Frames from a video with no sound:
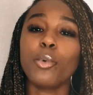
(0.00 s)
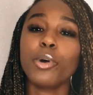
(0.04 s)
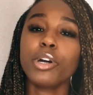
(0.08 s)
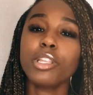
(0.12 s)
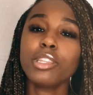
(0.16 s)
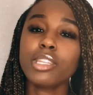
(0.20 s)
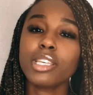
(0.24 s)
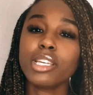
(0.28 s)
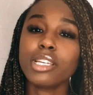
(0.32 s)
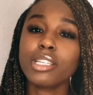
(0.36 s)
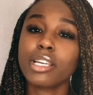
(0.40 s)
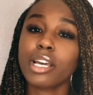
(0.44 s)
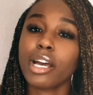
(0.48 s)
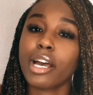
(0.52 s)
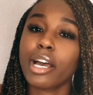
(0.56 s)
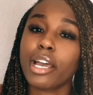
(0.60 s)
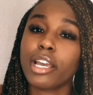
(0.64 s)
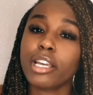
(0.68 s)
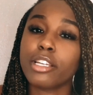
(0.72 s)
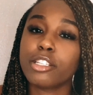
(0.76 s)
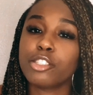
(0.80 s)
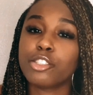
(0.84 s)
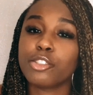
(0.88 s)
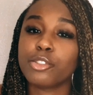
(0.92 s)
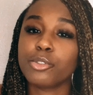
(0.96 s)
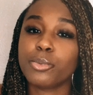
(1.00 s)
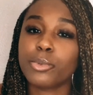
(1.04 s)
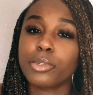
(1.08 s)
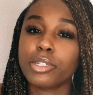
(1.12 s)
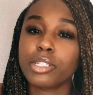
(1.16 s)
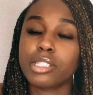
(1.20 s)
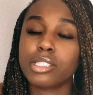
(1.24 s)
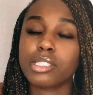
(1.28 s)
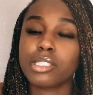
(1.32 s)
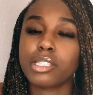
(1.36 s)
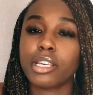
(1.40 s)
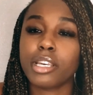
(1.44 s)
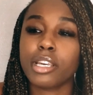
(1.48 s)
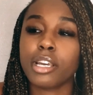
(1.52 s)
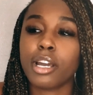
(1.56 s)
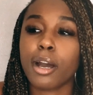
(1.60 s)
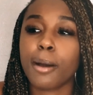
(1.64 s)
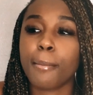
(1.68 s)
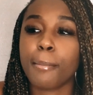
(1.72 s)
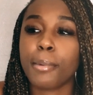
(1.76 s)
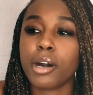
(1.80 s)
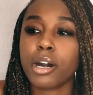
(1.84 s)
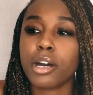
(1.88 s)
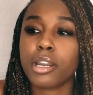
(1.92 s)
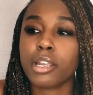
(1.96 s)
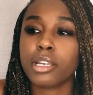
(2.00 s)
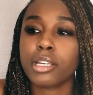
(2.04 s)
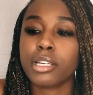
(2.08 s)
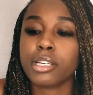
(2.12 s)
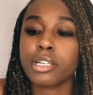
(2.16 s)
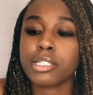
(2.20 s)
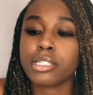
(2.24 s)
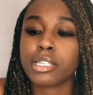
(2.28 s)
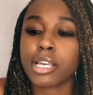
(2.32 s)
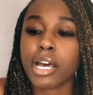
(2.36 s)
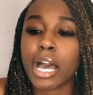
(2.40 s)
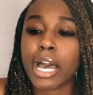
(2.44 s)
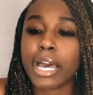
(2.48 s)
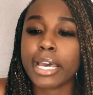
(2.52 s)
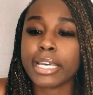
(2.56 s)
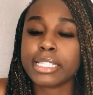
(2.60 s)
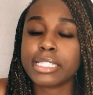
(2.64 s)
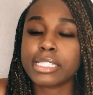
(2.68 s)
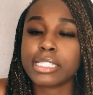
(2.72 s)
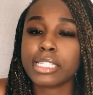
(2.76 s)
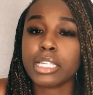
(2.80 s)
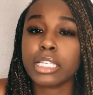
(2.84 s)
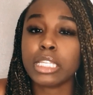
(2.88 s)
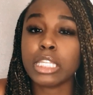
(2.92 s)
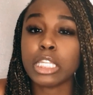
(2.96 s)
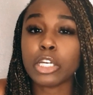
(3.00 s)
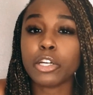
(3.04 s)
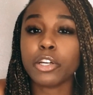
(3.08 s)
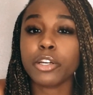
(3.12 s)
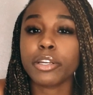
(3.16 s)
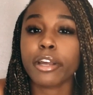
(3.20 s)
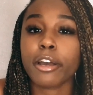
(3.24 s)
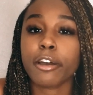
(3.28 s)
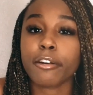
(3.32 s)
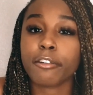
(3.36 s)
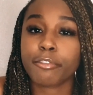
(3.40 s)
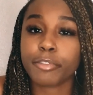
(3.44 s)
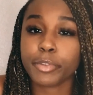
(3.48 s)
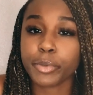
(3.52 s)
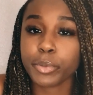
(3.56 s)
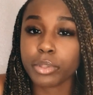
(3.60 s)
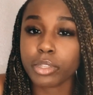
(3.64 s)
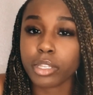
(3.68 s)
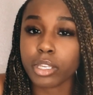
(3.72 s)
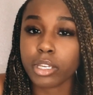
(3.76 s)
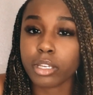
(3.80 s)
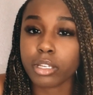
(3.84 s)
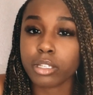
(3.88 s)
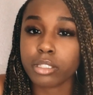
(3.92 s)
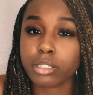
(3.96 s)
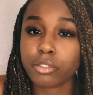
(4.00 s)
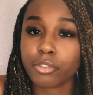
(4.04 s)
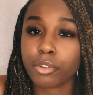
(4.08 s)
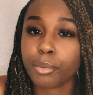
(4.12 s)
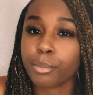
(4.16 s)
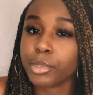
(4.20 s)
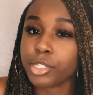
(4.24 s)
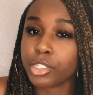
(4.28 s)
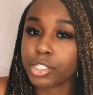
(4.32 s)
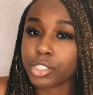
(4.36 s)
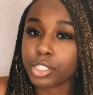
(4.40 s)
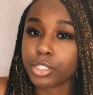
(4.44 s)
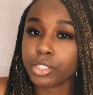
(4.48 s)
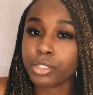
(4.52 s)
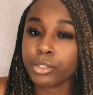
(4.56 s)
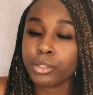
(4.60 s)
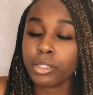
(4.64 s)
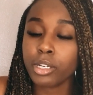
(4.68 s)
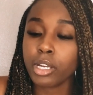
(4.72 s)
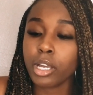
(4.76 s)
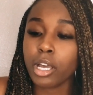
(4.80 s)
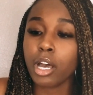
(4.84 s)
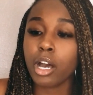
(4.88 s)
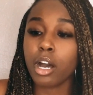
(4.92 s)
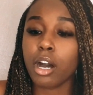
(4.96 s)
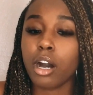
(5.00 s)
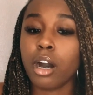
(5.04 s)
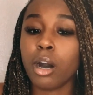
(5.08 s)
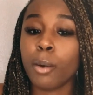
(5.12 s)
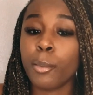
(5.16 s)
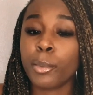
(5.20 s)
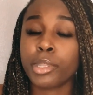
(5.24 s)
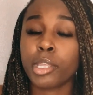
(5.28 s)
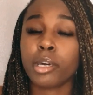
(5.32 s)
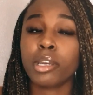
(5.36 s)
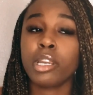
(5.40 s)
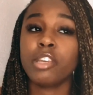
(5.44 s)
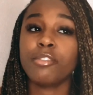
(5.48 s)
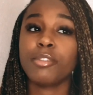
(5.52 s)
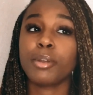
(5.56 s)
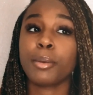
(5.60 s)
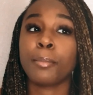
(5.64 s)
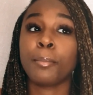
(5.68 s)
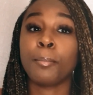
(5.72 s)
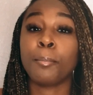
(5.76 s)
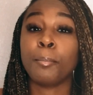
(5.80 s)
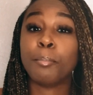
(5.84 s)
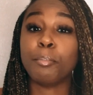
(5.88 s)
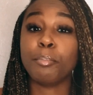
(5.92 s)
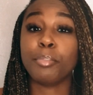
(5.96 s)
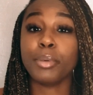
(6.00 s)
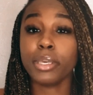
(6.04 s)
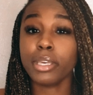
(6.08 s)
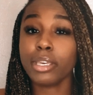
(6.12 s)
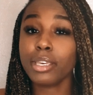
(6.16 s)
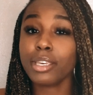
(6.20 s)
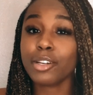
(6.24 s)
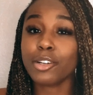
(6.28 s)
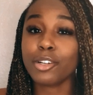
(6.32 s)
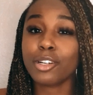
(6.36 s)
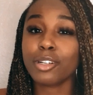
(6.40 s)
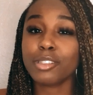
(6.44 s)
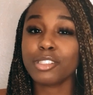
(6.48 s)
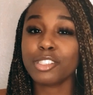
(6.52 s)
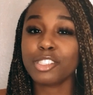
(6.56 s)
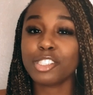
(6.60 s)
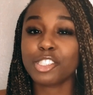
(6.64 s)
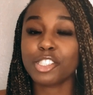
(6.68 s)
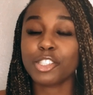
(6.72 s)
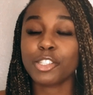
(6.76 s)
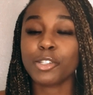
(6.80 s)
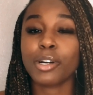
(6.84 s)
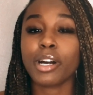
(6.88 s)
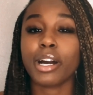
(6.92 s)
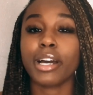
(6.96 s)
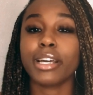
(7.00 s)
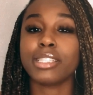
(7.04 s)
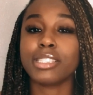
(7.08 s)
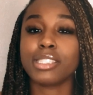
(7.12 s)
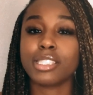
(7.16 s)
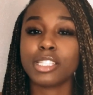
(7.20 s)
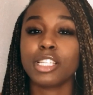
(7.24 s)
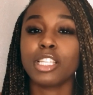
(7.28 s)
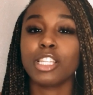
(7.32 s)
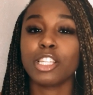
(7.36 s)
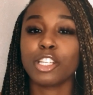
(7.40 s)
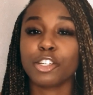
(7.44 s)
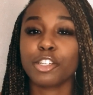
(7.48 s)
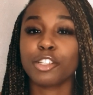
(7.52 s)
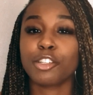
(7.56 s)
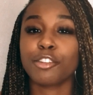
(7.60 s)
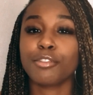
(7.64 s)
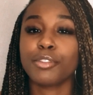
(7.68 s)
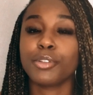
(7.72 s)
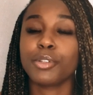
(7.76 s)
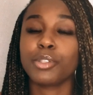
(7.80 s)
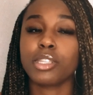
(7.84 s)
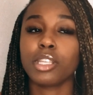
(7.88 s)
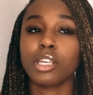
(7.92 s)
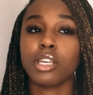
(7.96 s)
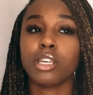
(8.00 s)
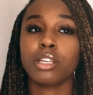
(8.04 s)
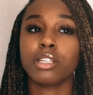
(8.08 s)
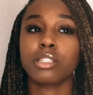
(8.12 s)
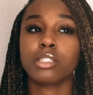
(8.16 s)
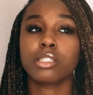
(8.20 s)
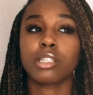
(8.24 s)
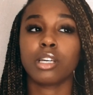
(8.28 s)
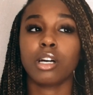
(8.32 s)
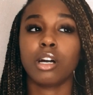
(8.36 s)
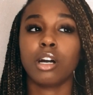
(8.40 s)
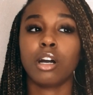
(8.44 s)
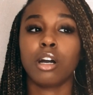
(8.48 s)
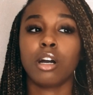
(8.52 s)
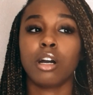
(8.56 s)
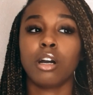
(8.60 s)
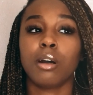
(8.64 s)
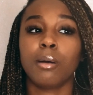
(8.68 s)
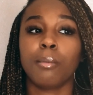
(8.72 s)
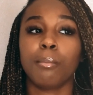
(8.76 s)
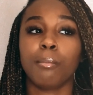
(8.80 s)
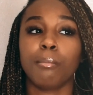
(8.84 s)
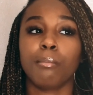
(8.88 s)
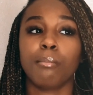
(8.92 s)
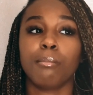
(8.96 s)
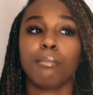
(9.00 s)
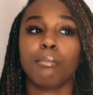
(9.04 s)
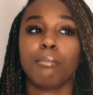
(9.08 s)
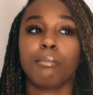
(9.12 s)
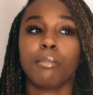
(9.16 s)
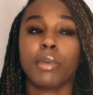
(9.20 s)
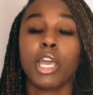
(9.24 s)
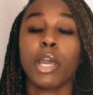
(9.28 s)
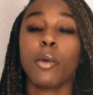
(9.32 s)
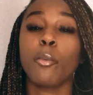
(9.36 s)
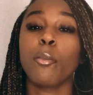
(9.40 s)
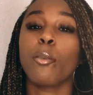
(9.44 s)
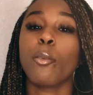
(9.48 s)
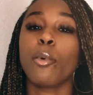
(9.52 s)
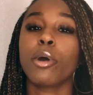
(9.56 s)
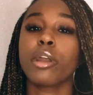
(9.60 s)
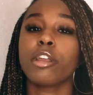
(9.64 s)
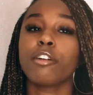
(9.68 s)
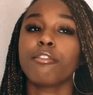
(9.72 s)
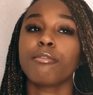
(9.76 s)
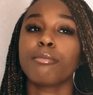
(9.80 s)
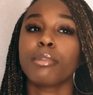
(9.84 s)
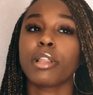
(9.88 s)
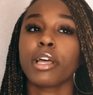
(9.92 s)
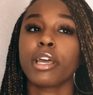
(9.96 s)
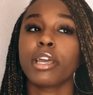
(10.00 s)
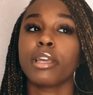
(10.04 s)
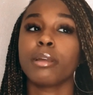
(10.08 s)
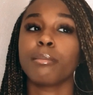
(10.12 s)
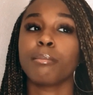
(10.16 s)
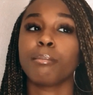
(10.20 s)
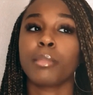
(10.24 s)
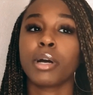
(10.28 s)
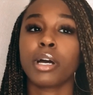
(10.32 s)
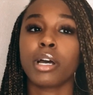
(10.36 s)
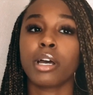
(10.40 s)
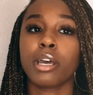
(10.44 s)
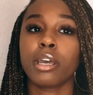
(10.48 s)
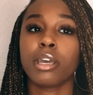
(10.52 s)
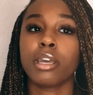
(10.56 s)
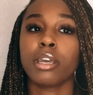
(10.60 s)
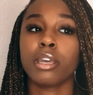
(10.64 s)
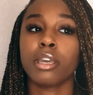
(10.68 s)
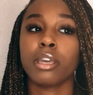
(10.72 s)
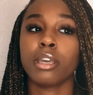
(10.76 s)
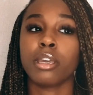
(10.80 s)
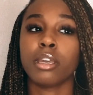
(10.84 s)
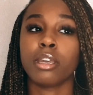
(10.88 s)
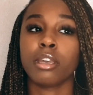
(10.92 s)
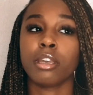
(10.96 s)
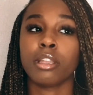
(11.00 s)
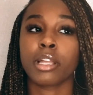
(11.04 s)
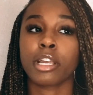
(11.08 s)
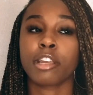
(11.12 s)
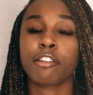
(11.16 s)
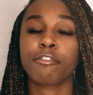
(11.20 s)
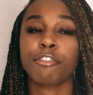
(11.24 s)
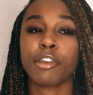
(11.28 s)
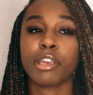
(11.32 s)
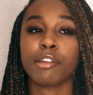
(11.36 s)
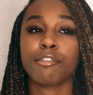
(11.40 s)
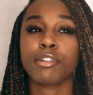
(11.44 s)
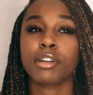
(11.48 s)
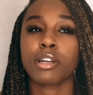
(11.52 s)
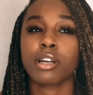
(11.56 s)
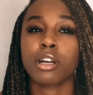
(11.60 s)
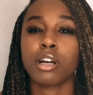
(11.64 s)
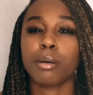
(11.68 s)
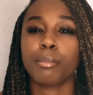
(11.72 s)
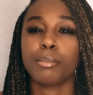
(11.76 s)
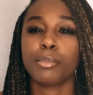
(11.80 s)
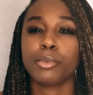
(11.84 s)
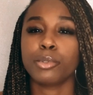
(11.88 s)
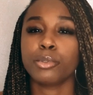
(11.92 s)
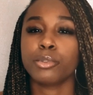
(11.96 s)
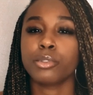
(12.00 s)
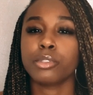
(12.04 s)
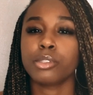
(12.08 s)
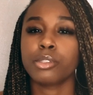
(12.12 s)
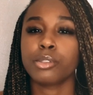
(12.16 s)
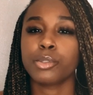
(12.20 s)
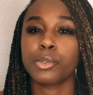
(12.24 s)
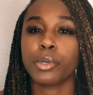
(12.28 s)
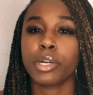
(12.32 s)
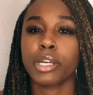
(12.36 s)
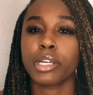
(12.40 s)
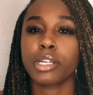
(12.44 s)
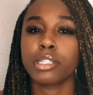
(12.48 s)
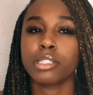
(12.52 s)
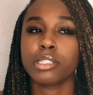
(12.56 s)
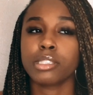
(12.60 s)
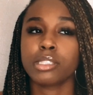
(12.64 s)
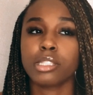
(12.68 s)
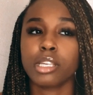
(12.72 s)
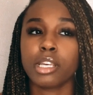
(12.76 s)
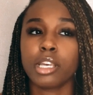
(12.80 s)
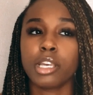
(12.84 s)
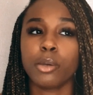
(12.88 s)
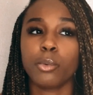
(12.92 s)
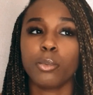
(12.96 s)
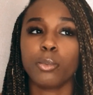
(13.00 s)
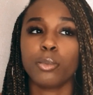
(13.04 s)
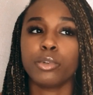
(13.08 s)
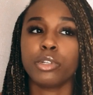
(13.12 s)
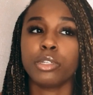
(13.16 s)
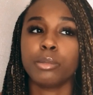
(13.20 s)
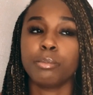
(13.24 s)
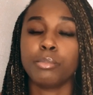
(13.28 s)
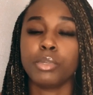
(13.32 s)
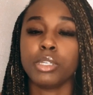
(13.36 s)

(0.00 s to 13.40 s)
One thing that I do want to say about it is that I did learn a few things from the show. Without even being on the show, I did learn a few things. And one of like my like favorite couples who I can say would